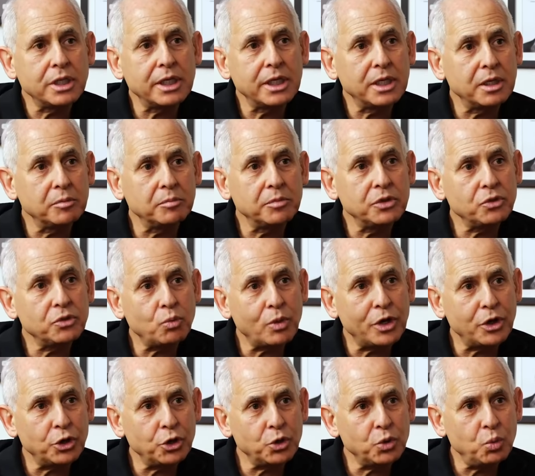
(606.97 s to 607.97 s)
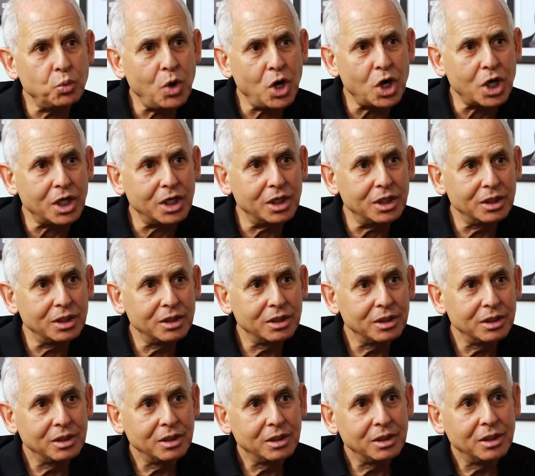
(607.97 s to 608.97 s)
to him is, Where do you work?
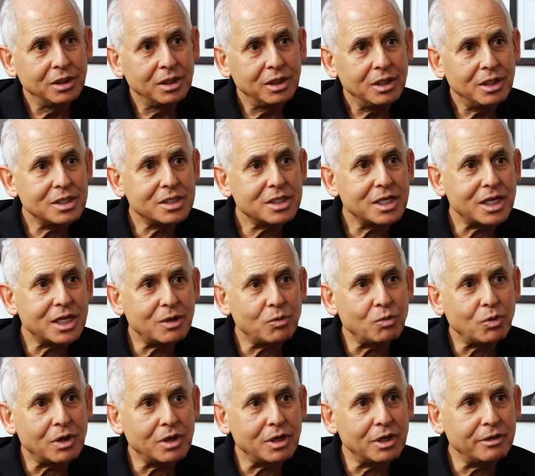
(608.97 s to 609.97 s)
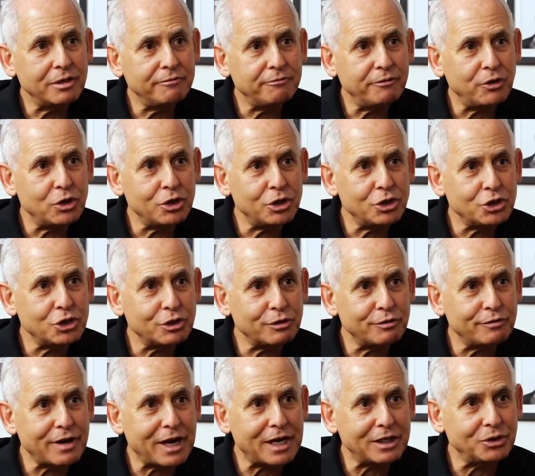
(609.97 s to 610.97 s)
He said, I work in a furniture
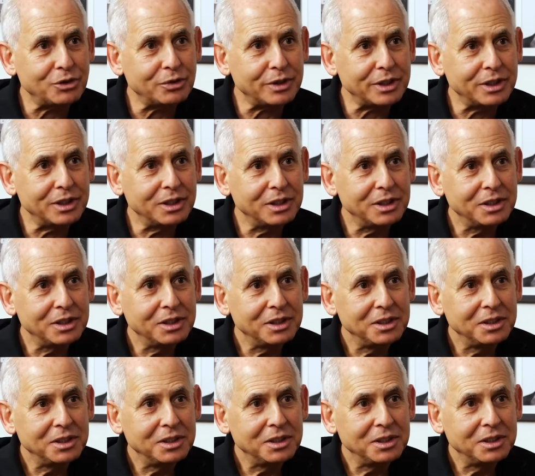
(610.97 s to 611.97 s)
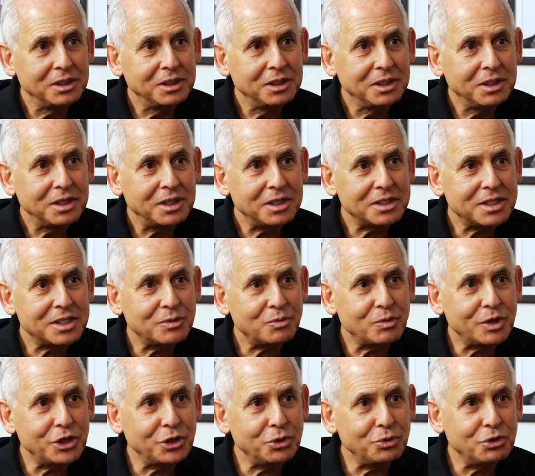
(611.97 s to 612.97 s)
factory. Mm. I said,
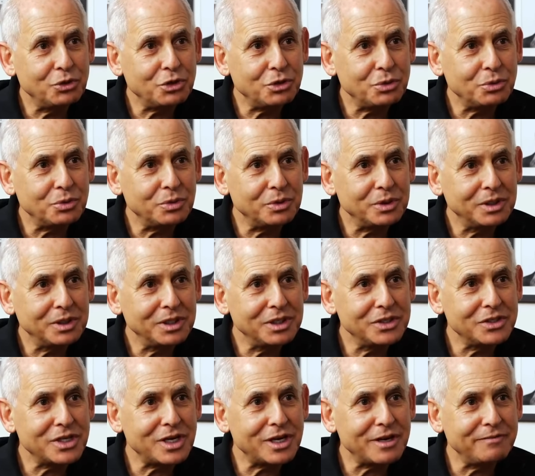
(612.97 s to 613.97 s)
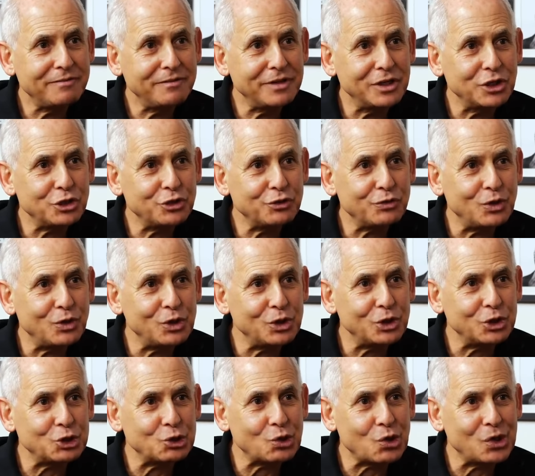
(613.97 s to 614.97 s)
What do you do? He said, I finish
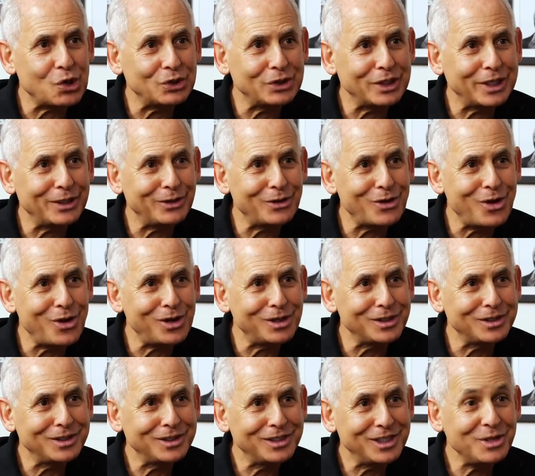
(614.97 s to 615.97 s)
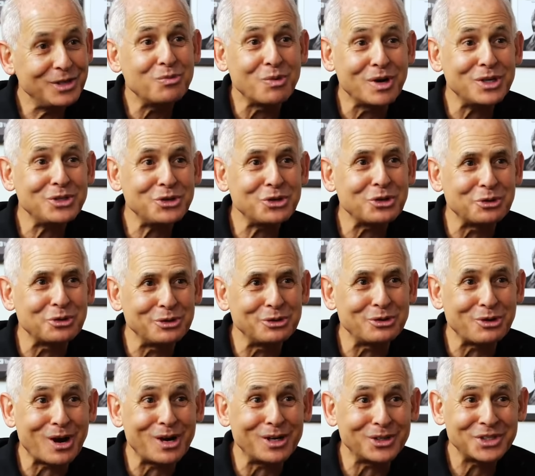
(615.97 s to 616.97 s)
furniture all day long. He was doing
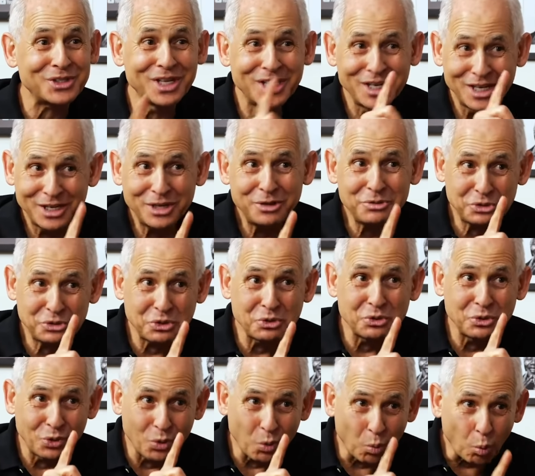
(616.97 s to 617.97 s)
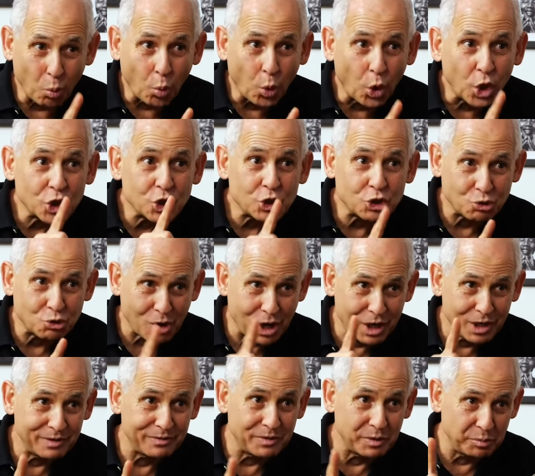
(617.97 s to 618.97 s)
drugs. Mm. He was hmm. doing the worst
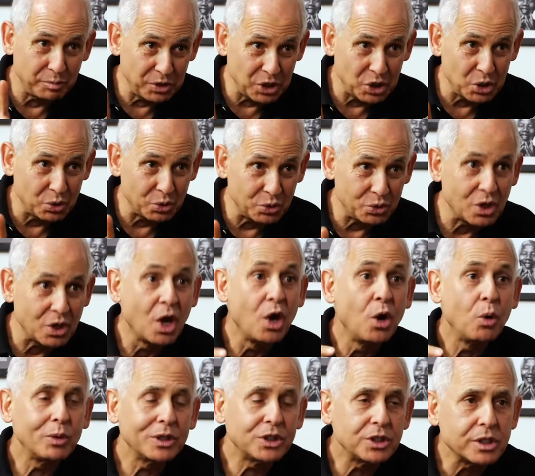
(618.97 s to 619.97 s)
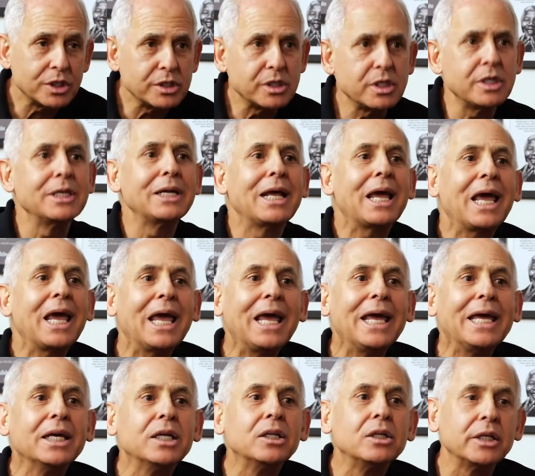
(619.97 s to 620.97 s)
drug of abuse, which is
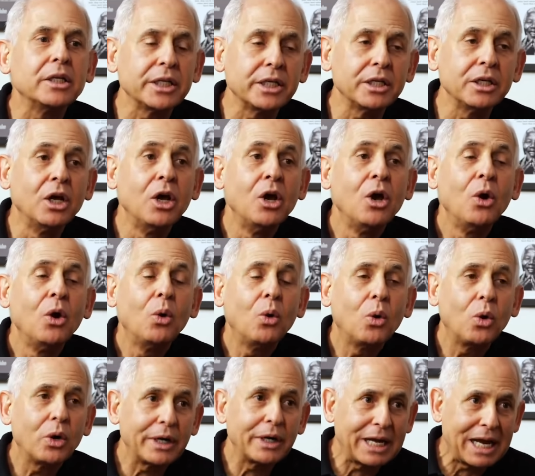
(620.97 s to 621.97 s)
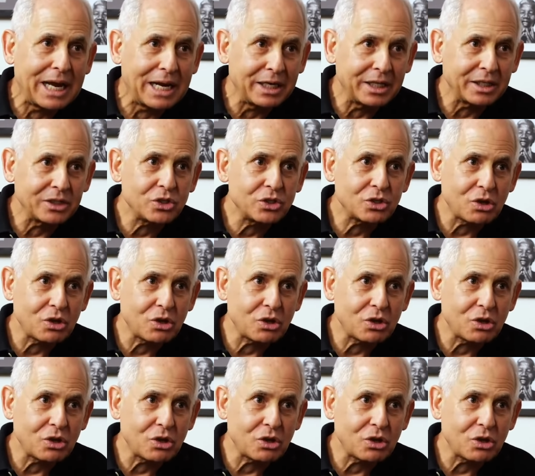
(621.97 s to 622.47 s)
inhaling organic